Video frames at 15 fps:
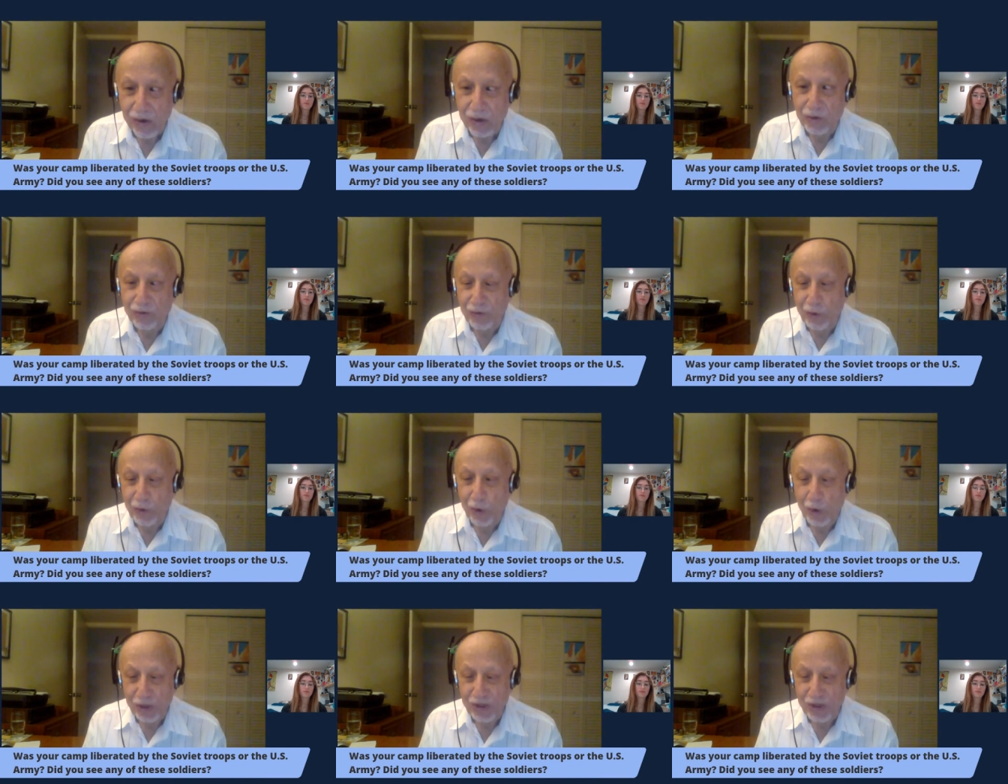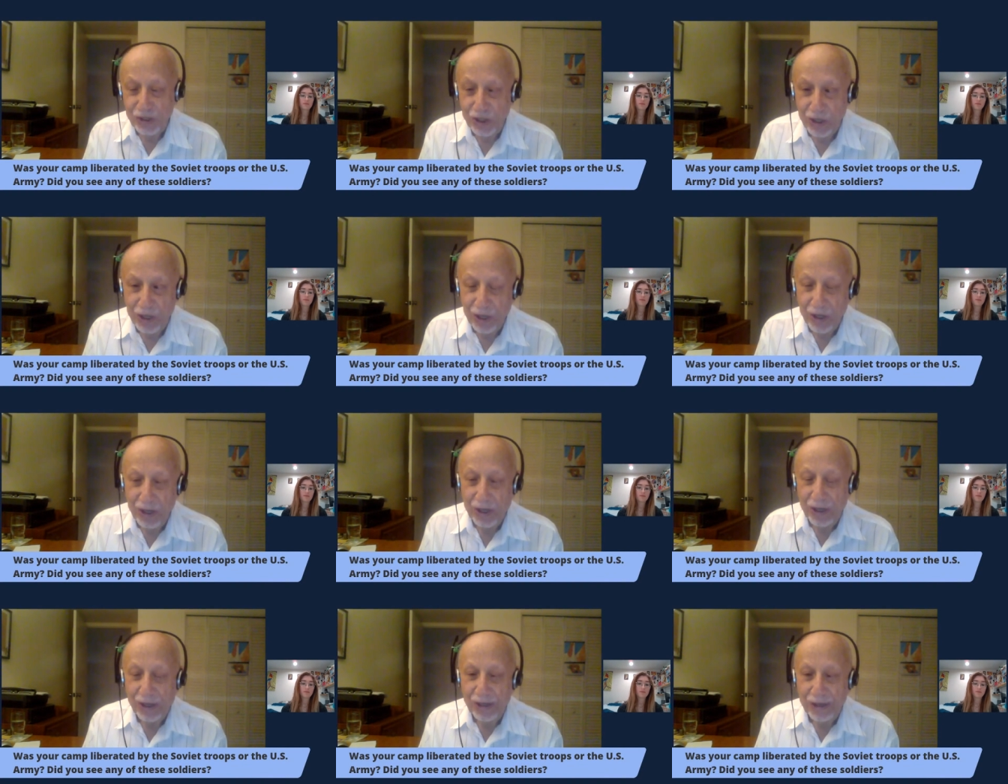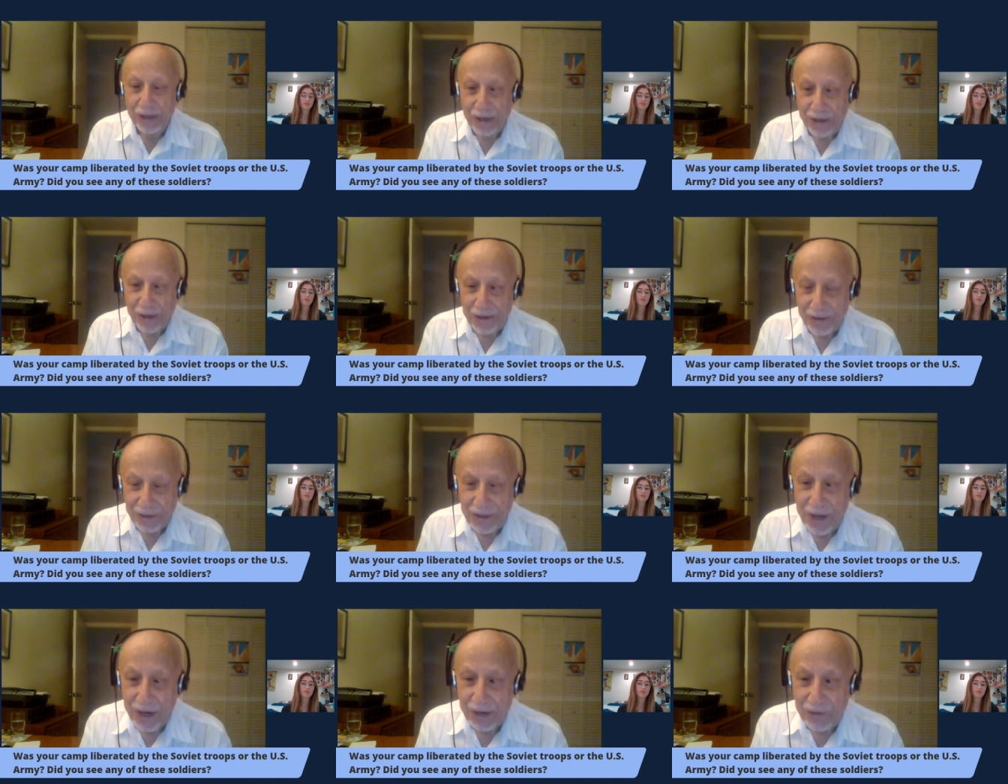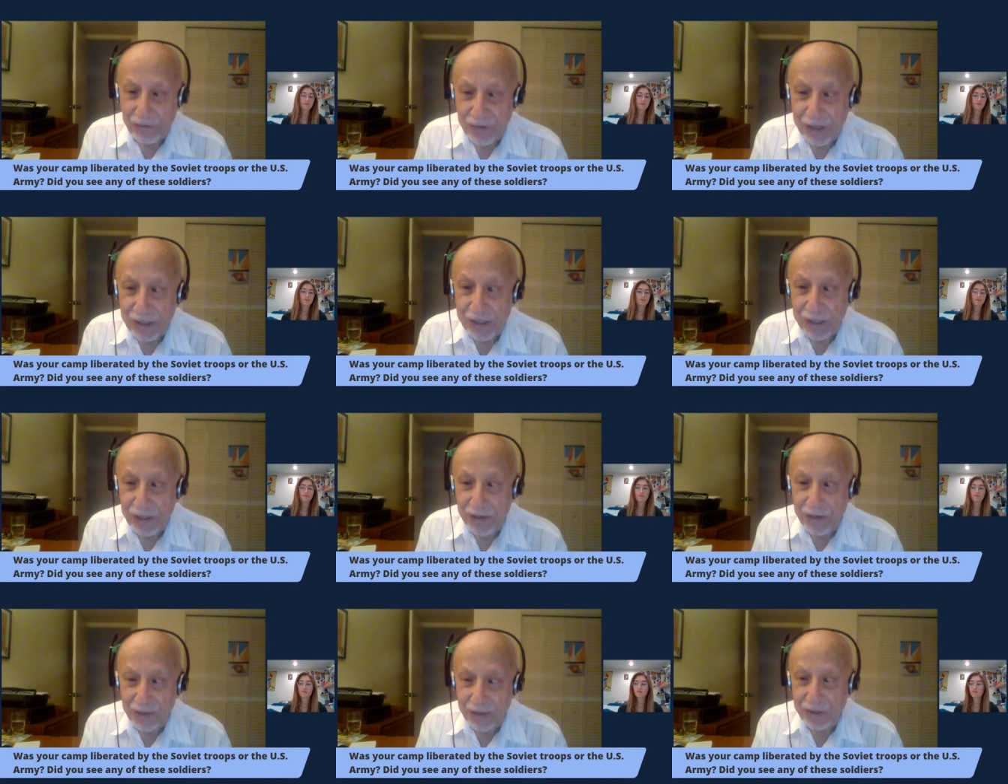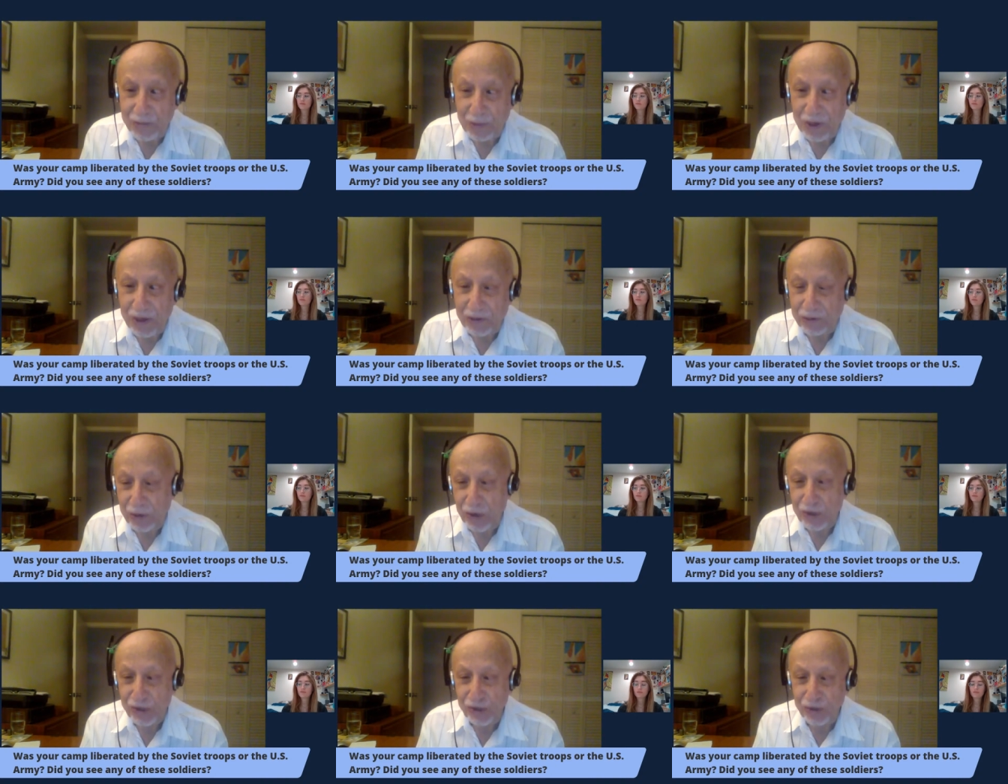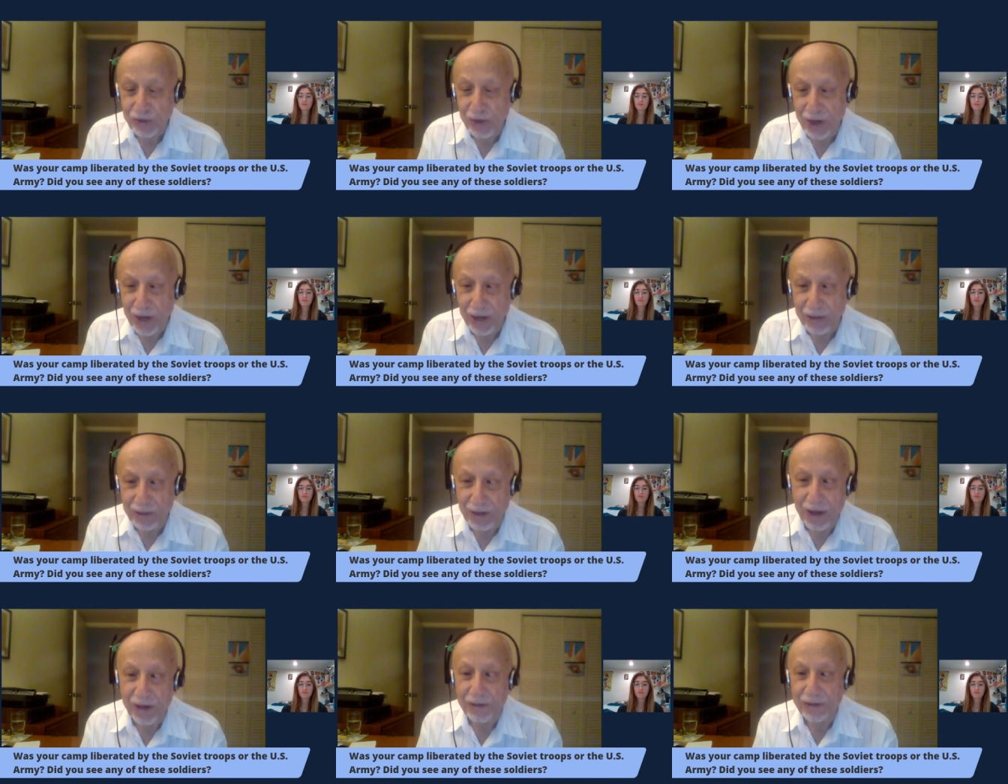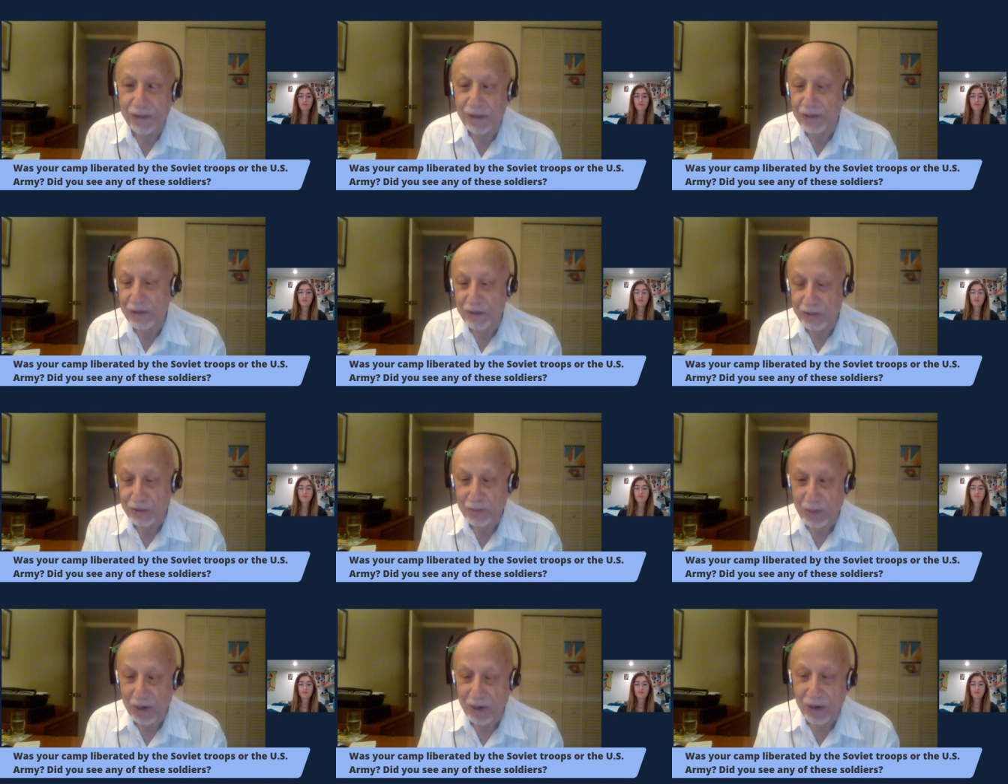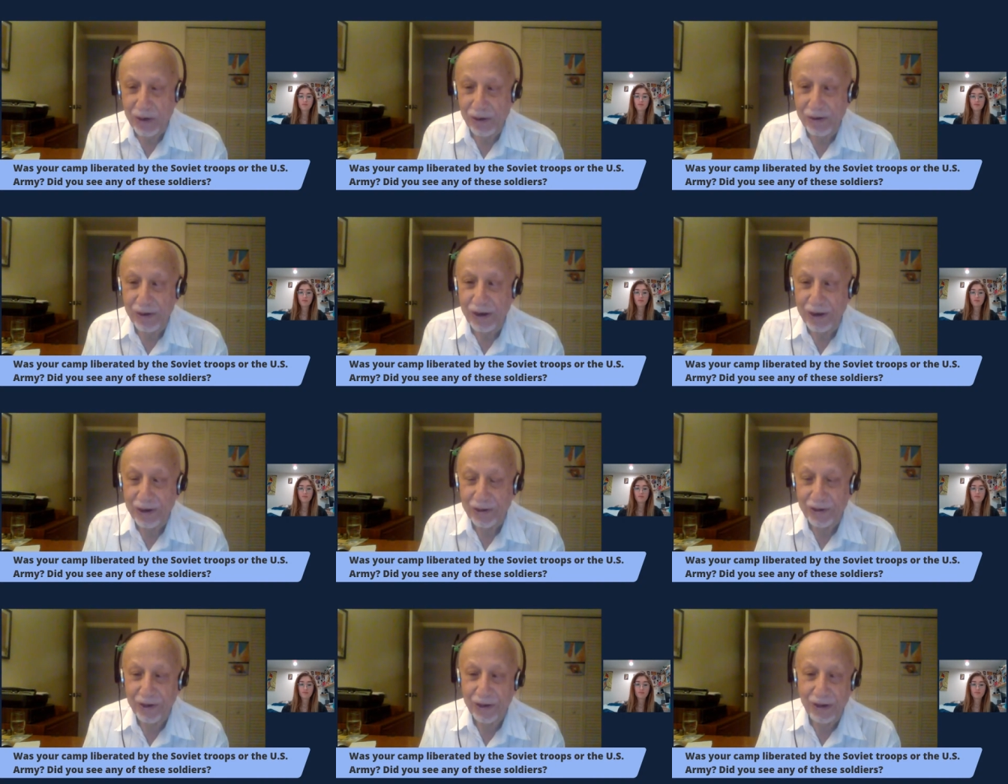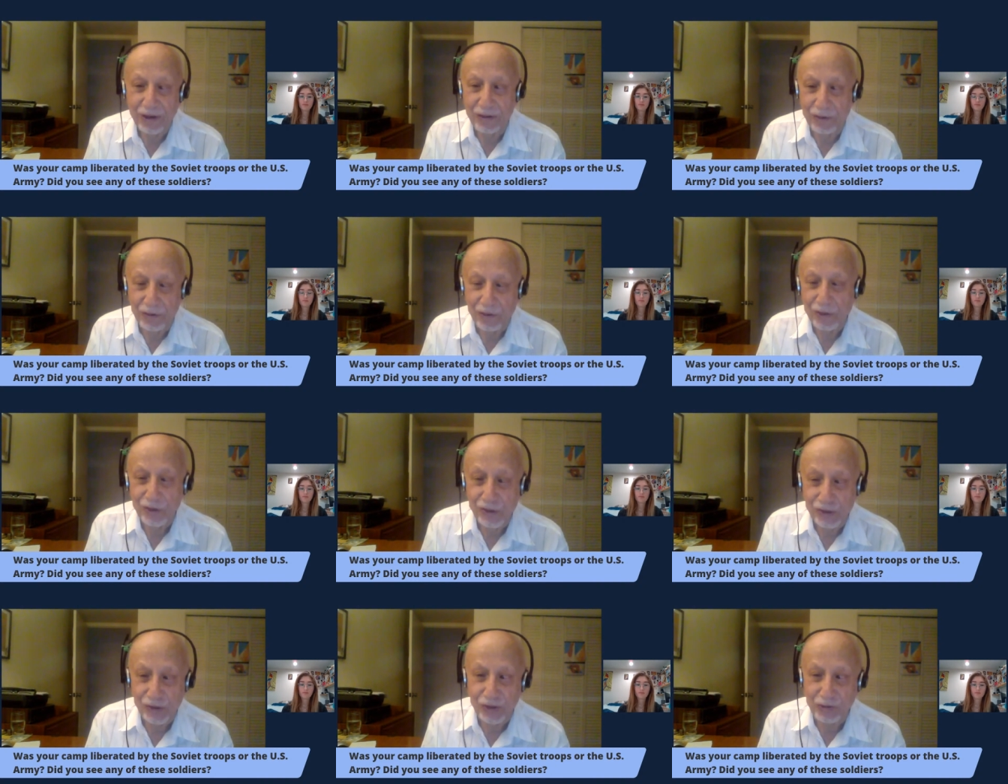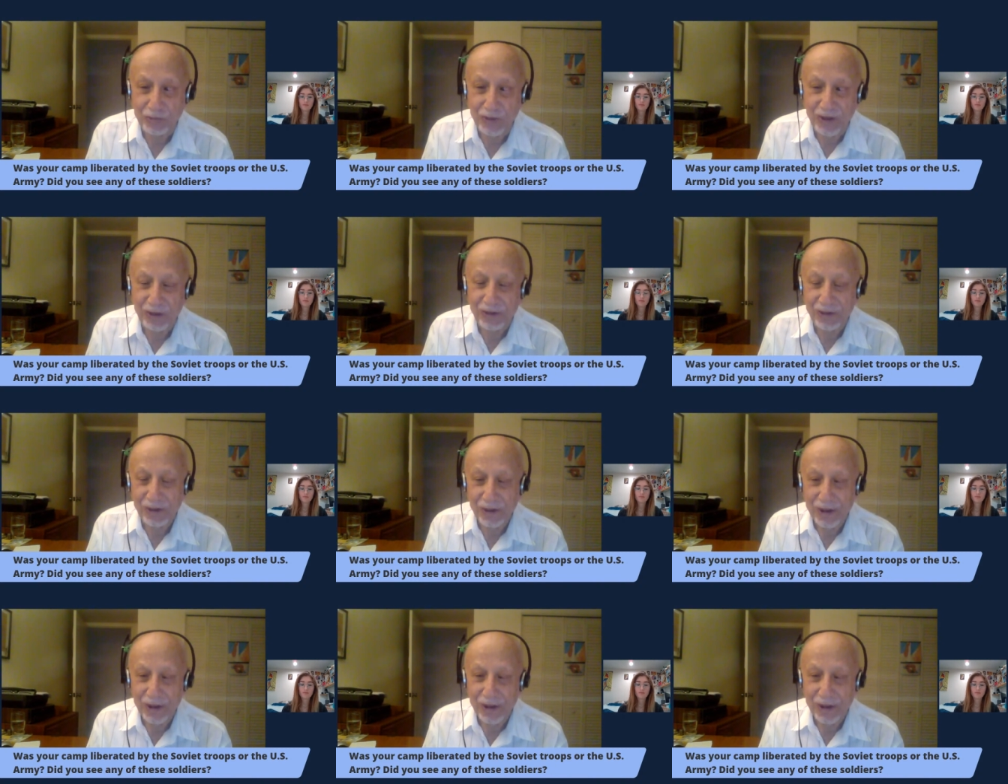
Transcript: Of course, they, we didn't speak Russian and they didn't speak Hungarian or German.